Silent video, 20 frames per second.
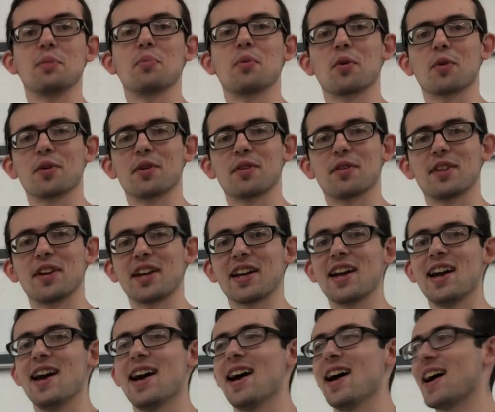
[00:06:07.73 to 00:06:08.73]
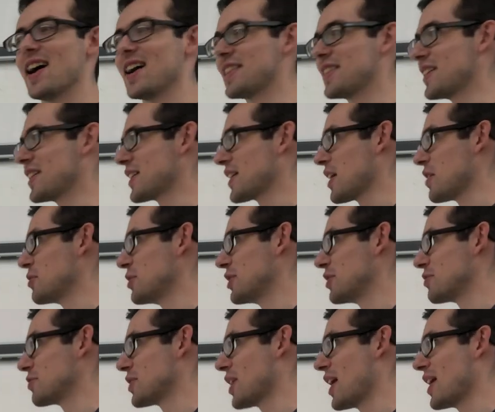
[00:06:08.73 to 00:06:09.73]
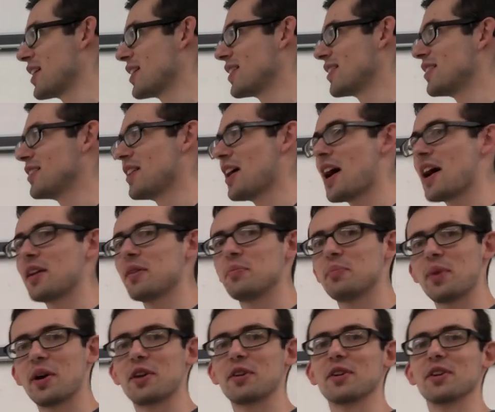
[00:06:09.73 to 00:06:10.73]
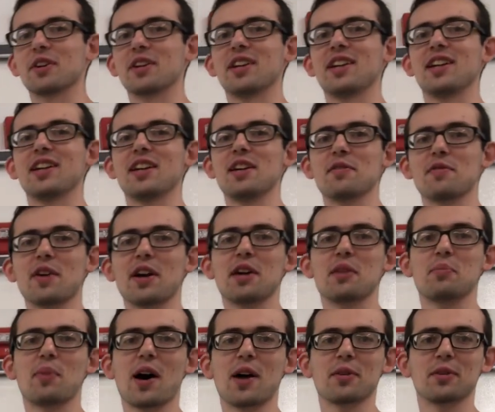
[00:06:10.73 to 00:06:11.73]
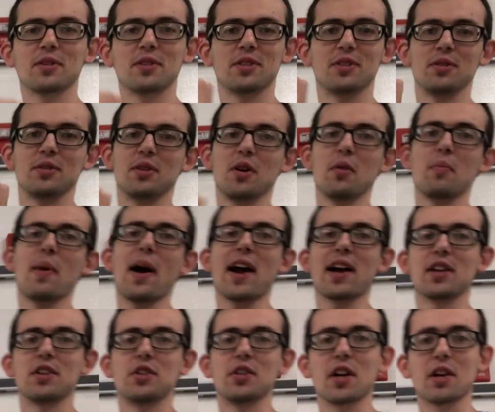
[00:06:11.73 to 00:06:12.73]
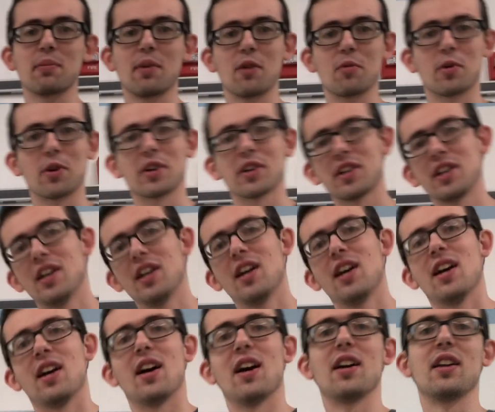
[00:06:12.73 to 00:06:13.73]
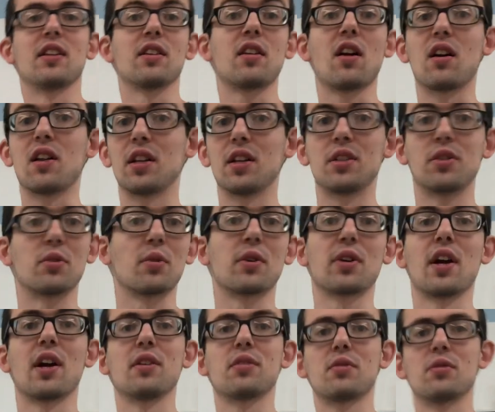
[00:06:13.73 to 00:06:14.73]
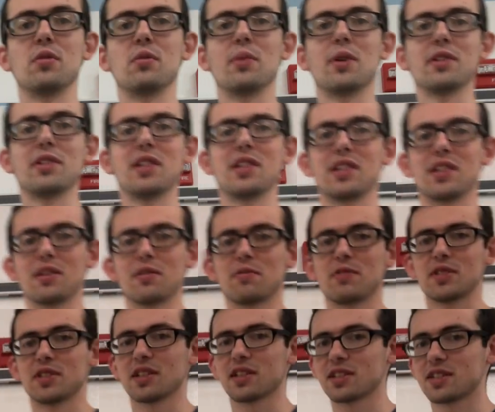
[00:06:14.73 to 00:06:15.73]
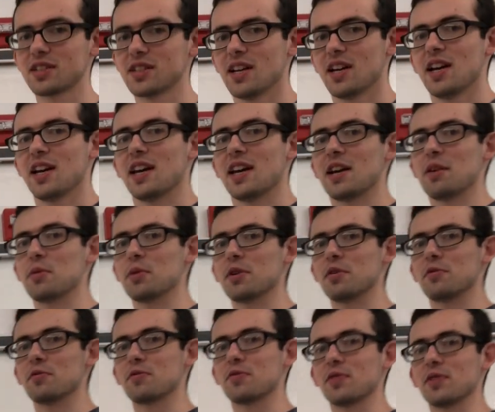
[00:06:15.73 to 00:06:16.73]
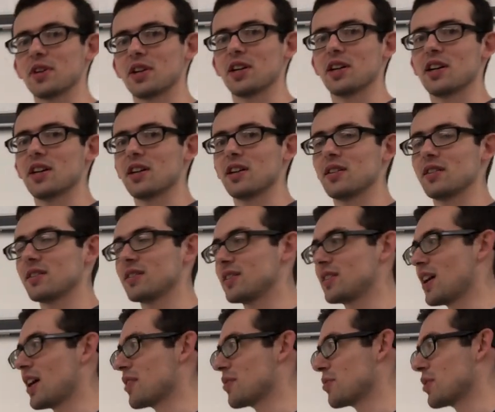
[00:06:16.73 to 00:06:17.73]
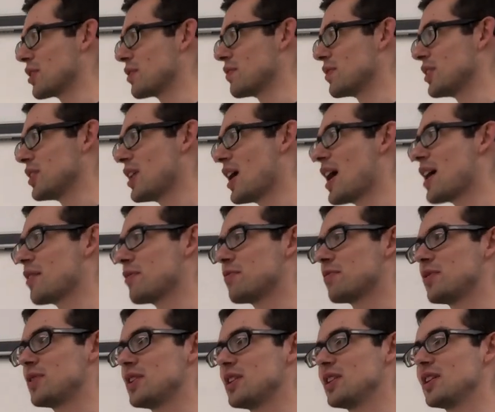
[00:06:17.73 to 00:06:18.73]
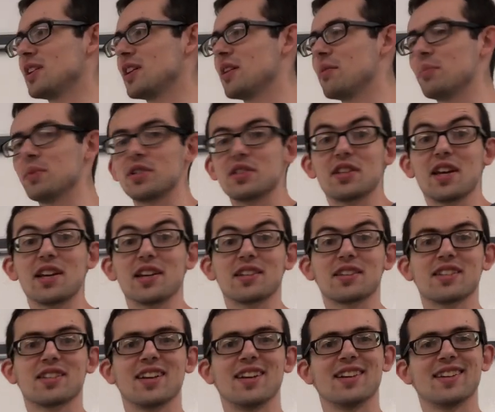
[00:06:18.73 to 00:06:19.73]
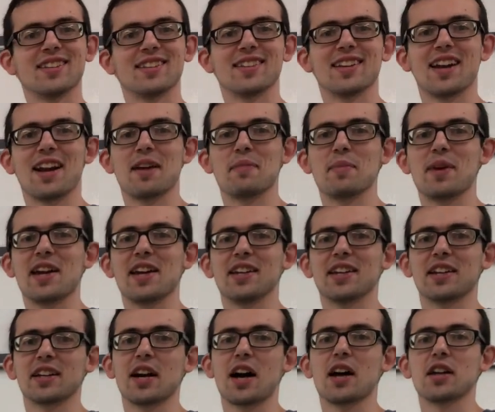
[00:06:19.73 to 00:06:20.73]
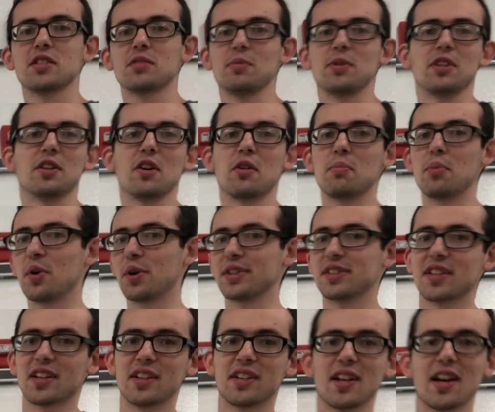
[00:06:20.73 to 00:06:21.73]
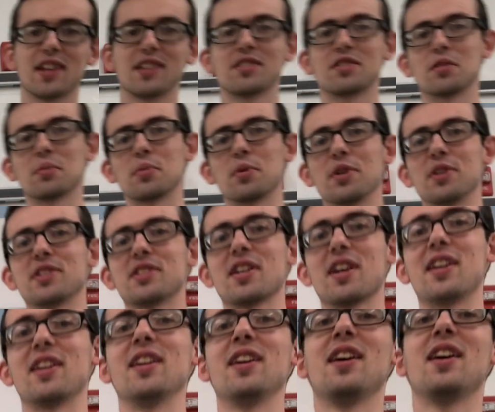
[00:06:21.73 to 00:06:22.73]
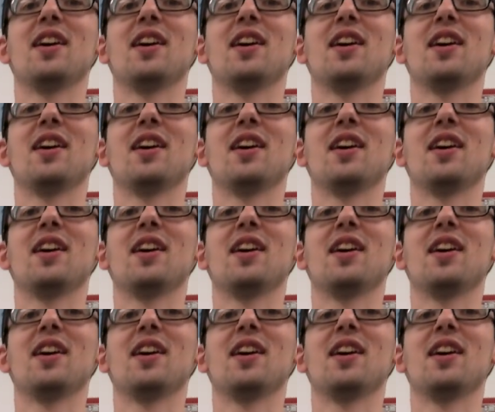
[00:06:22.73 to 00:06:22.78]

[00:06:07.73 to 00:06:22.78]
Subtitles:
important thing. I think I would have gotten a lot better if I had bothered to go back and check my work in college or in high school while taking physics. It would have gotten rid of a lot of the mistakes that I made and cost me, points on a test or points on